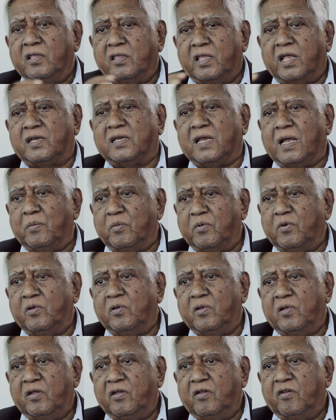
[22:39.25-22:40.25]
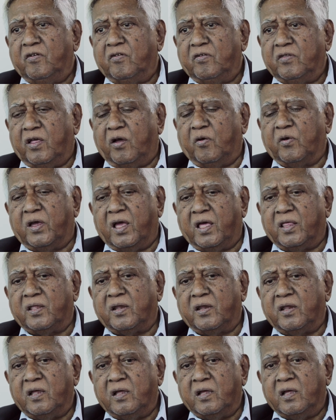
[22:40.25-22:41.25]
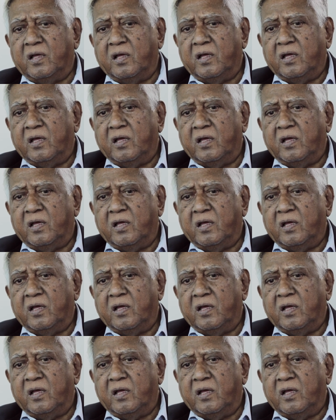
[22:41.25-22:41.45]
that time, you know, our gathering.